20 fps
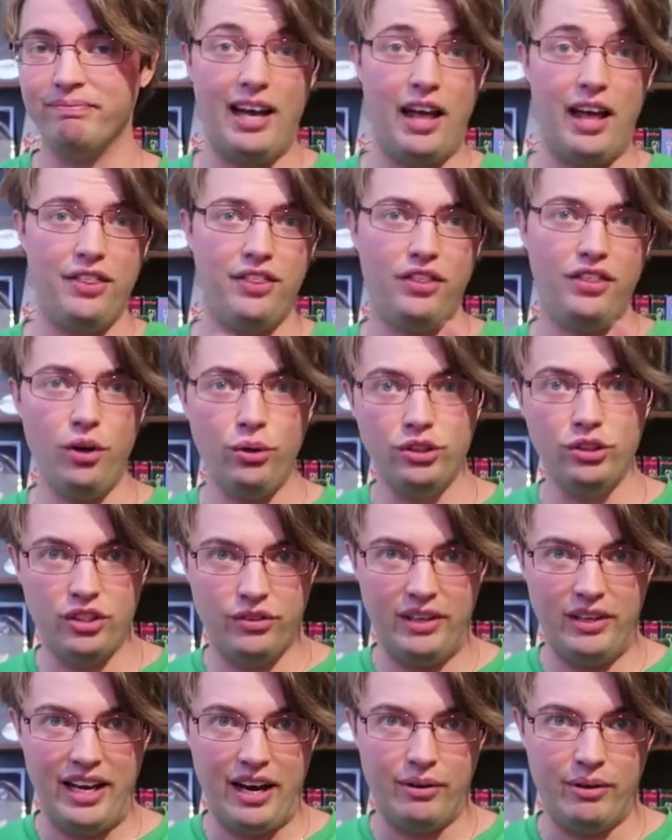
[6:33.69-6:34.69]
And those
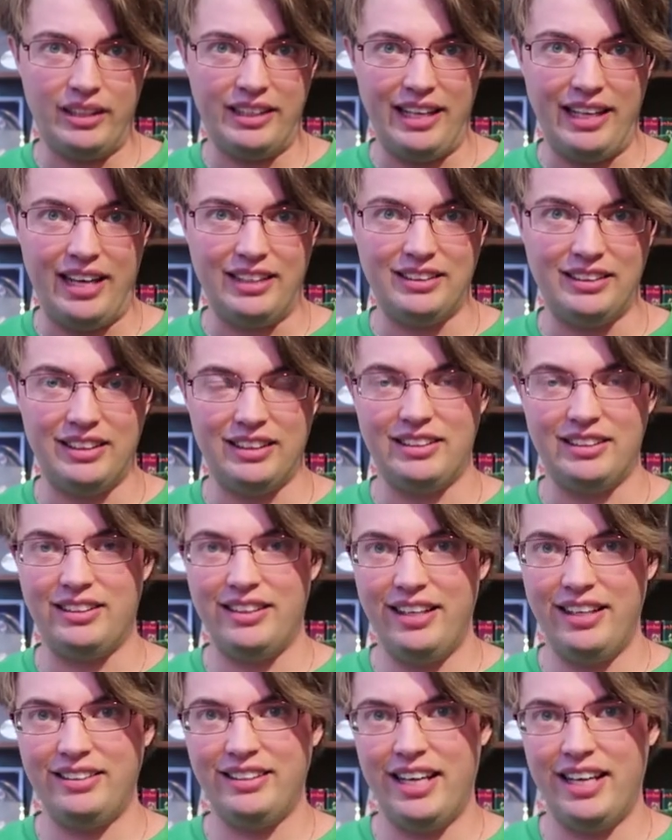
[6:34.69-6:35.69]
3 hour classes,
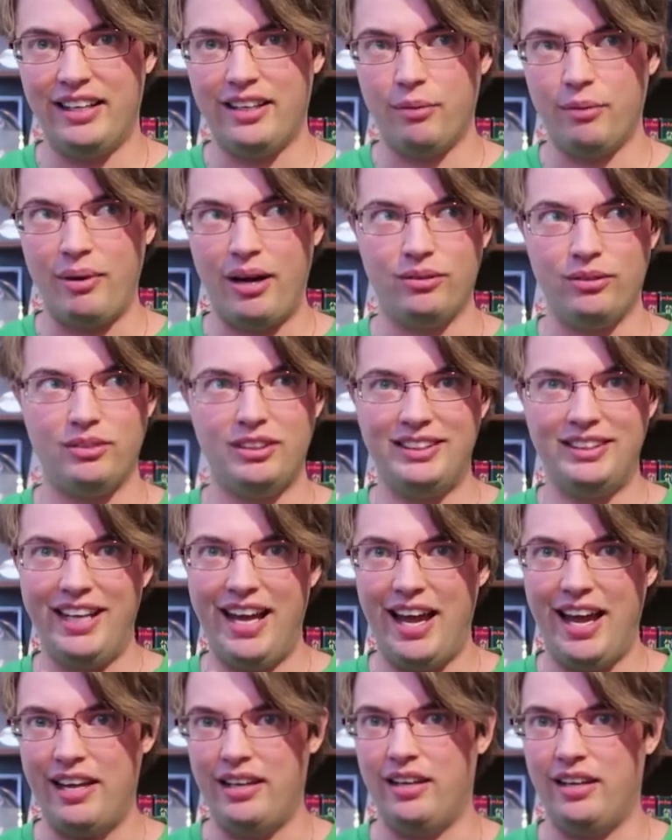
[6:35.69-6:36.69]
they take about
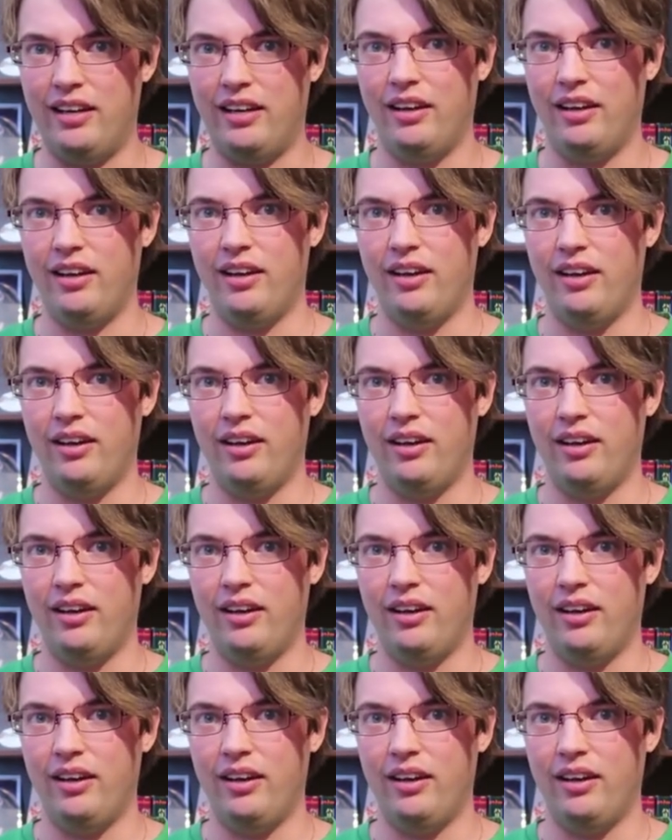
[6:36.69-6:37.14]
10